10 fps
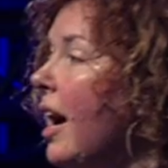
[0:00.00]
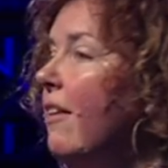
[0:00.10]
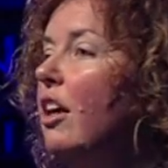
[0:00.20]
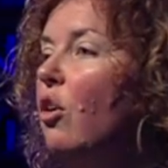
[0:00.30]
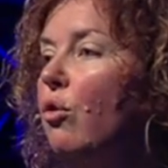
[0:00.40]

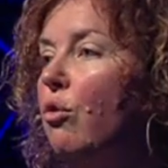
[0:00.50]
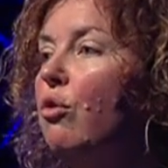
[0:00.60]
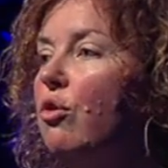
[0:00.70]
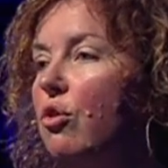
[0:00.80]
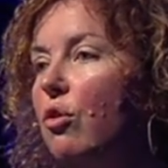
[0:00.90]
And they
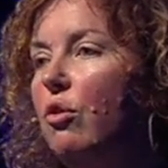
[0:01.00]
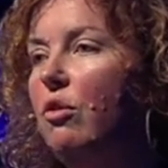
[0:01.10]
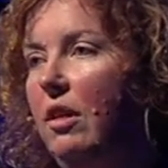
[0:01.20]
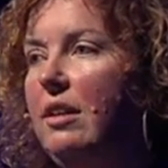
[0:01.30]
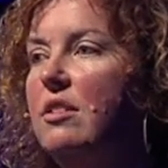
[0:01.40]
understood
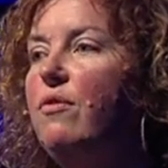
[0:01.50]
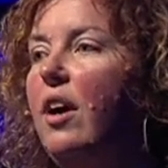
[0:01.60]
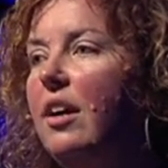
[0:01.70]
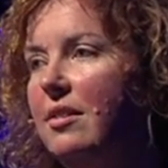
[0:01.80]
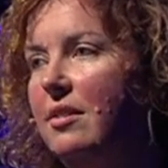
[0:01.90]
that
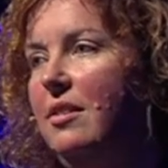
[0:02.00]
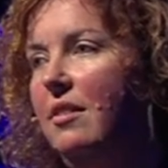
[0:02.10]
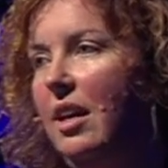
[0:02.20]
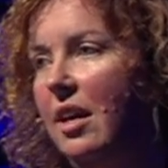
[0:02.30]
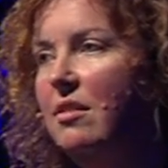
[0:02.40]
devices
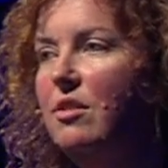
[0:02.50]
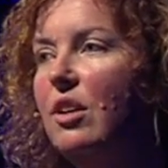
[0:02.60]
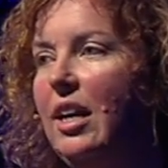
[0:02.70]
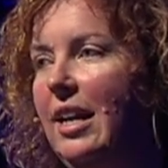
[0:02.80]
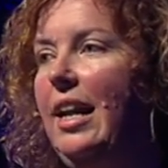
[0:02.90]
and things
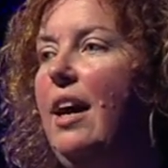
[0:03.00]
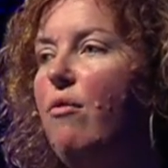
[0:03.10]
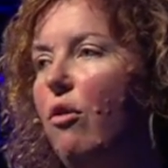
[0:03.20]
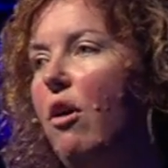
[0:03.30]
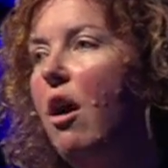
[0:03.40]
could get
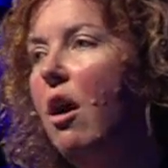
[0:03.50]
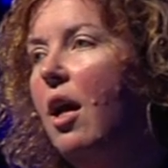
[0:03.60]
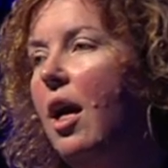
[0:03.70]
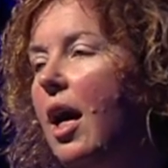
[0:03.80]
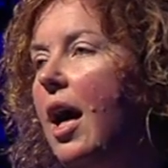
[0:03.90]
cleverer.
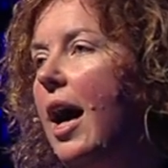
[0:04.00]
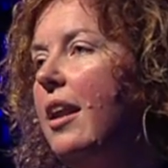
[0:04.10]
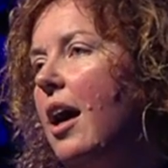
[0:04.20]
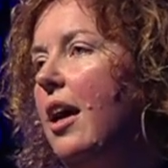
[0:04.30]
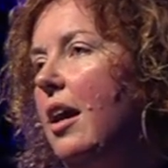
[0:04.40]

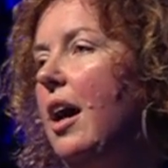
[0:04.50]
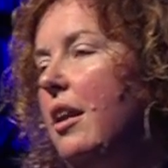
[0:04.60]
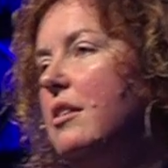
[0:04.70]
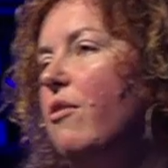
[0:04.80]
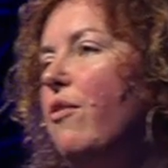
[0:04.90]

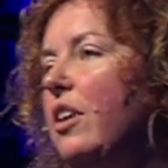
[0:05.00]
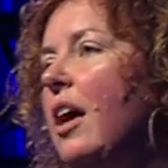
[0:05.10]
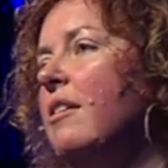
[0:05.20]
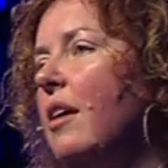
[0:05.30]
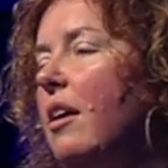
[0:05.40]
And it's a
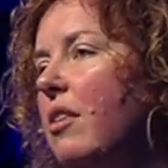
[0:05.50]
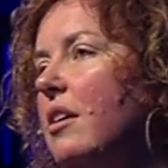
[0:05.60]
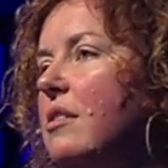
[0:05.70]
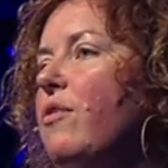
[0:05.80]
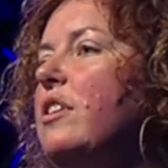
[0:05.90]

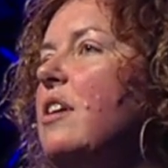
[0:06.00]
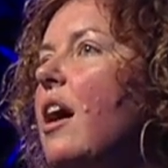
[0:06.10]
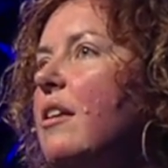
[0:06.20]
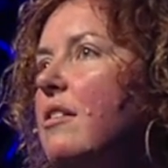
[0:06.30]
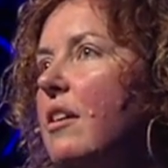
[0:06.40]

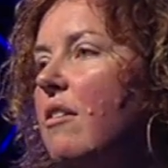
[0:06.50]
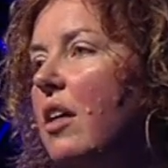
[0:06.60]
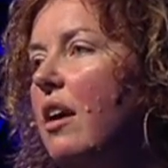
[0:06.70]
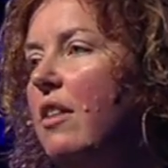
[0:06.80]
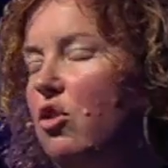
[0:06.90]
fantastic
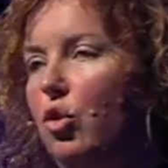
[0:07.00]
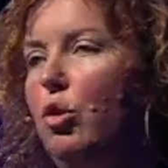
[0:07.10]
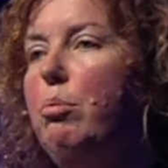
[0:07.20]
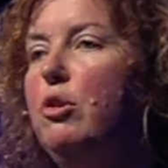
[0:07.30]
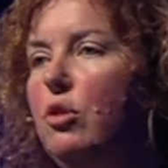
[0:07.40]
thing that you
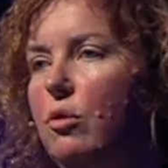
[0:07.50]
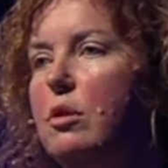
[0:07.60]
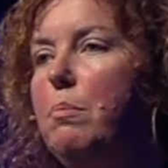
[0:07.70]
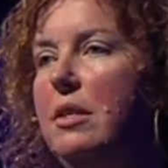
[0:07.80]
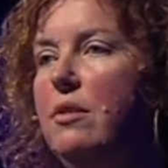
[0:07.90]
can
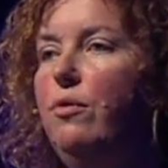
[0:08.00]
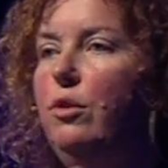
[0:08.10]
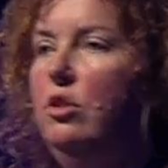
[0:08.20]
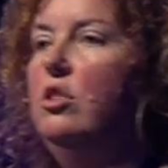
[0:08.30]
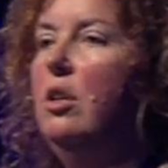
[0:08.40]
produce a piece of
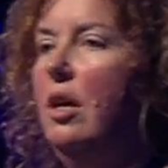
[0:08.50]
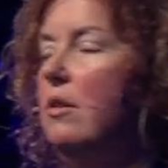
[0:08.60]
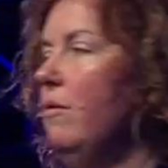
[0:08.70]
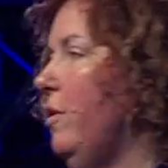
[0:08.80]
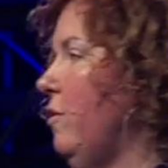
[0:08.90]
footage in
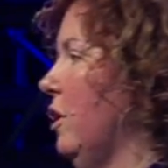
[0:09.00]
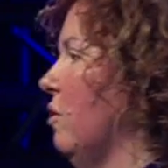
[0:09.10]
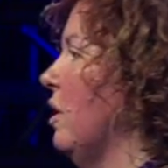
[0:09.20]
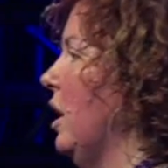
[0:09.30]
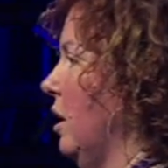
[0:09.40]

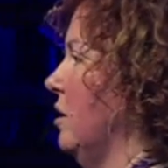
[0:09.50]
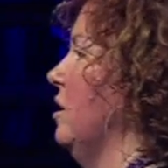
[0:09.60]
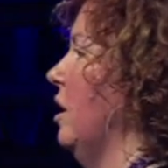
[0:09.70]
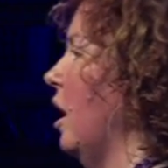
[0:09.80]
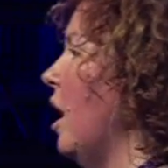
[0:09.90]
1953 and it
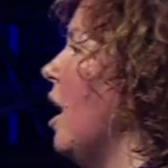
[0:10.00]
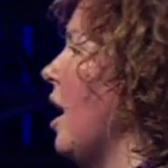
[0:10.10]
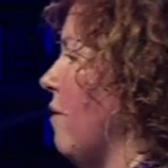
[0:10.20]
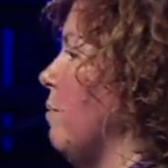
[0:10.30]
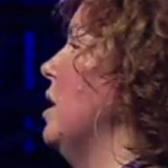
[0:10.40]
still
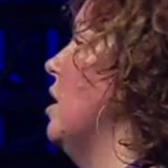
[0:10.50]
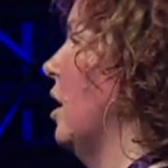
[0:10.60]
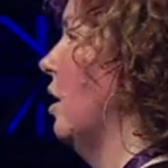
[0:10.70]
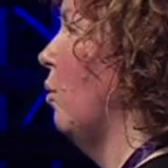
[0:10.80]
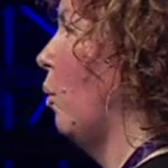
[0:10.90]
have
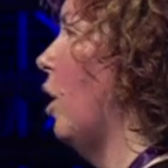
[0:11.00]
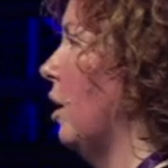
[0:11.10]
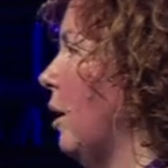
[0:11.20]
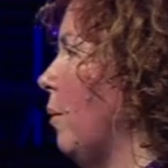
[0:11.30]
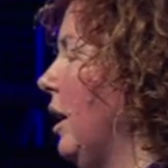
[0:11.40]
meaning in the
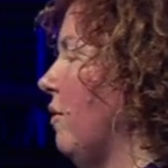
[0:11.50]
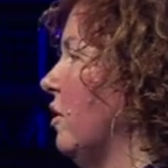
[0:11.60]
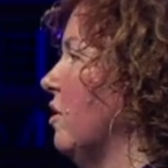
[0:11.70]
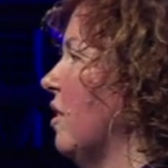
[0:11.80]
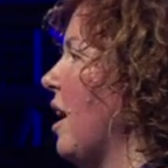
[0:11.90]
world that we live
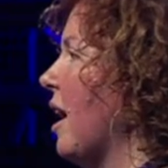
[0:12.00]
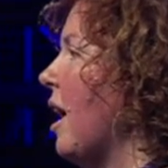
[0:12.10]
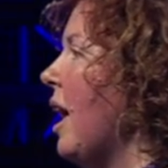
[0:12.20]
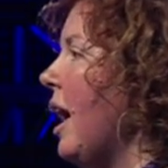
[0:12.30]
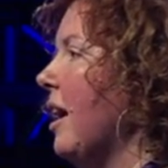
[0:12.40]
in today.
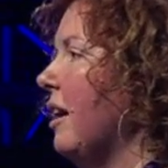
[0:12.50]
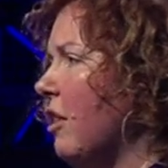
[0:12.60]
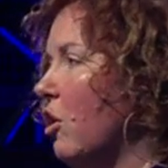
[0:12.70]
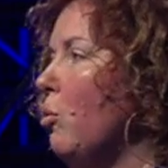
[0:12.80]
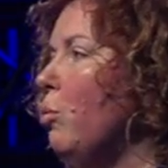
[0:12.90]
And I
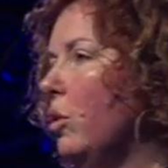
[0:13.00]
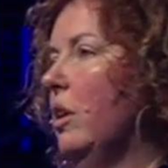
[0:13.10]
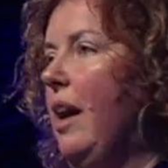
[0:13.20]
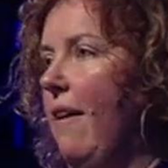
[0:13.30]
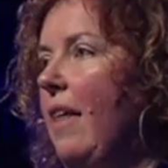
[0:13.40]
think you
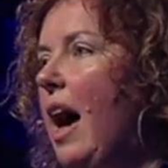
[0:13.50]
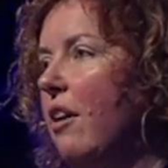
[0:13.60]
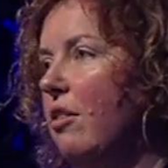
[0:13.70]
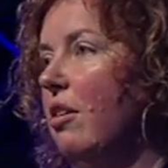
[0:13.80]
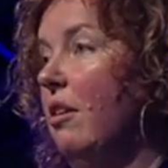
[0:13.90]
wouldn't get
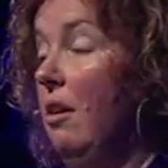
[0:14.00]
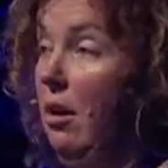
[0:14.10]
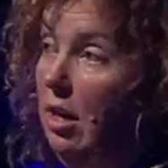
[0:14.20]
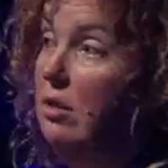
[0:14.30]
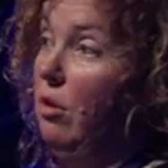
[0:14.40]
that,
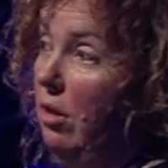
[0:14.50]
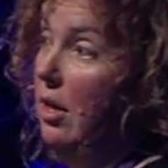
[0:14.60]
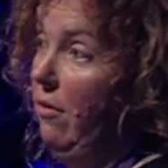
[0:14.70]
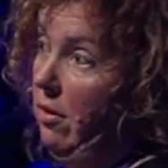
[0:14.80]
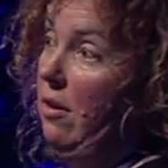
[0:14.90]
I
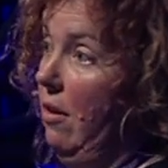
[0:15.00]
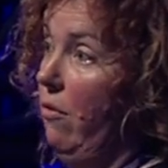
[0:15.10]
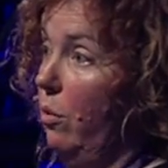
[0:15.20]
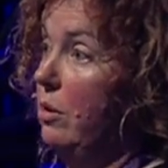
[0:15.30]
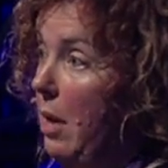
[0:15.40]
certainly, if
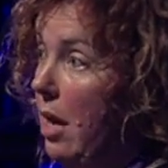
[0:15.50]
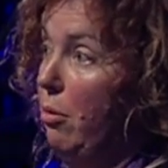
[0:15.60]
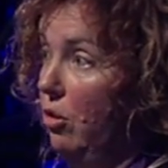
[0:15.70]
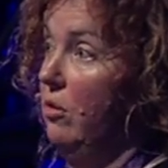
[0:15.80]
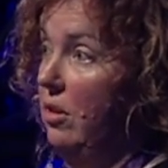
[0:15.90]
it was me
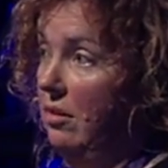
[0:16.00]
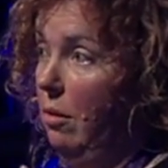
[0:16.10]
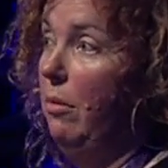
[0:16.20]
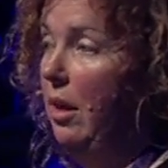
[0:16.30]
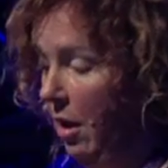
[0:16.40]
producing
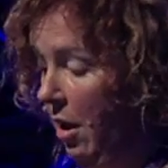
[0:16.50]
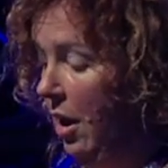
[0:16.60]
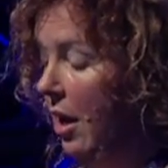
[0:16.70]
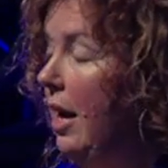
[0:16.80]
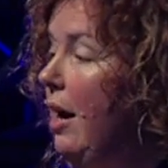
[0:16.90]
something
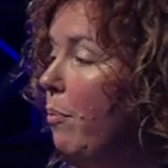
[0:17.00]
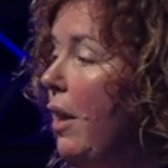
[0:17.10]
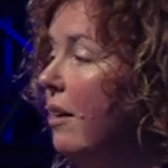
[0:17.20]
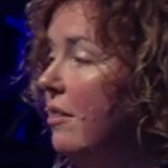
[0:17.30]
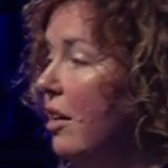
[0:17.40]

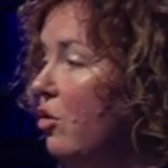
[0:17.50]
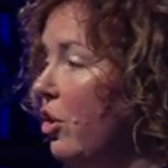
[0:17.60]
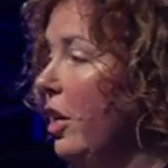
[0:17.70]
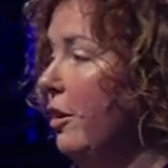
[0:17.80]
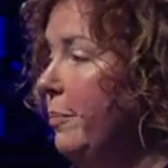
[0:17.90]
as an
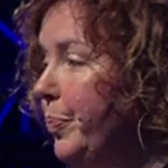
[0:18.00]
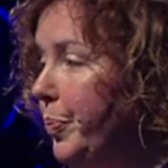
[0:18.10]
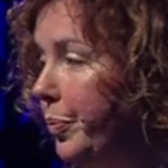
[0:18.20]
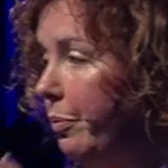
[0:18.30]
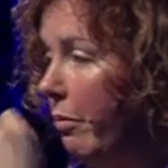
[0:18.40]
engineer.
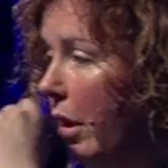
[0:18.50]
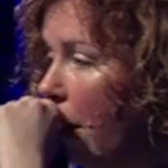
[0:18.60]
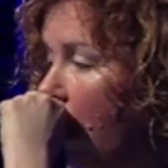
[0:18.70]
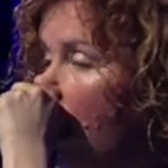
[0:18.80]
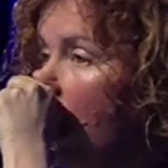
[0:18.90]

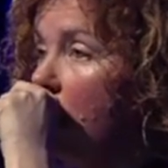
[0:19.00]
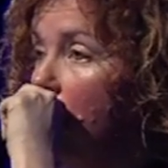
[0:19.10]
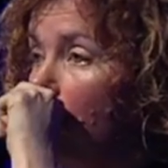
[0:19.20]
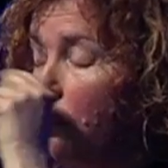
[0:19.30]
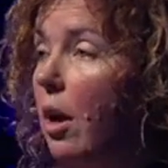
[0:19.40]

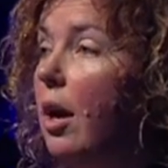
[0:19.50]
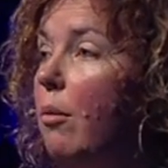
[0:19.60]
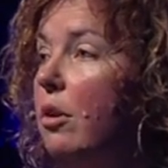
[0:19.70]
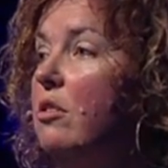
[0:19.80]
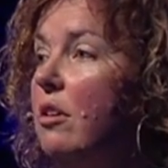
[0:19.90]
So I
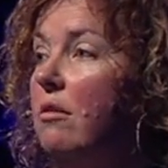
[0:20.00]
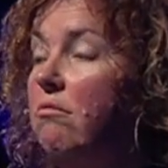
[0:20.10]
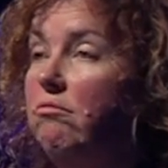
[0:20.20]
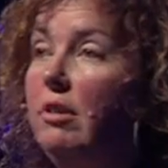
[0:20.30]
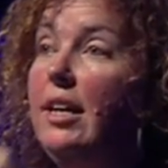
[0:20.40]
want to
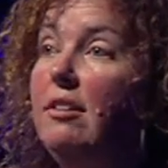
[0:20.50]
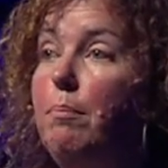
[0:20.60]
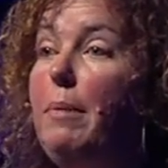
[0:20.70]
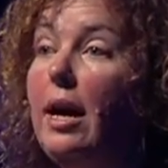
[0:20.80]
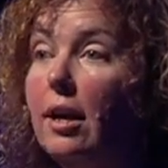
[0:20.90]
relate
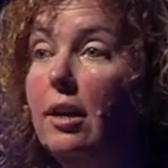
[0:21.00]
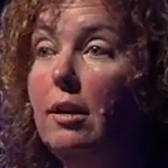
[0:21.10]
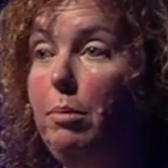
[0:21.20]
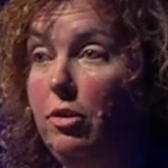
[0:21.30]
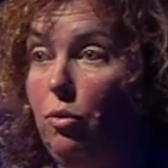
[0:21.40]
it back a
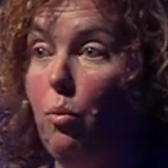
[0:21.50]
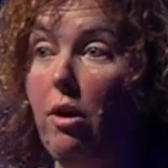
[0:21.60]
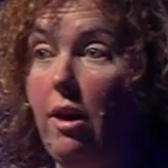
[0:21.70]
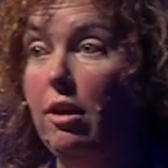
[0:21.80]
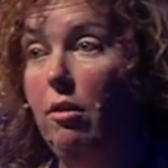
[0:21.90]
little bit to
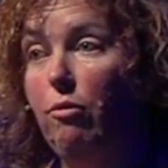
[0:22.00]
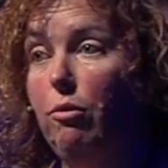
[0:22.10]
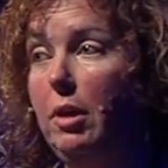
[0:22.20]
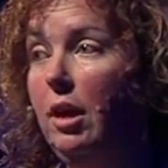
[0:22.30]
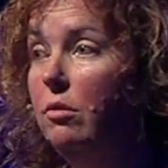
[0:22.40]
where I come
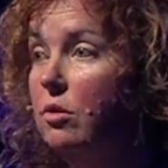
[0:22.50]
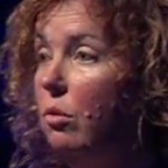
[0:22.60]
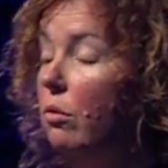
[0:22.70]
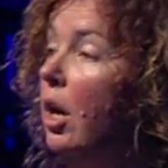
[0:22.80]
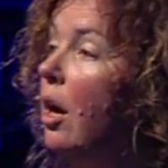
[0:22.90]
from now.
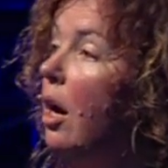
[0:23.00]
So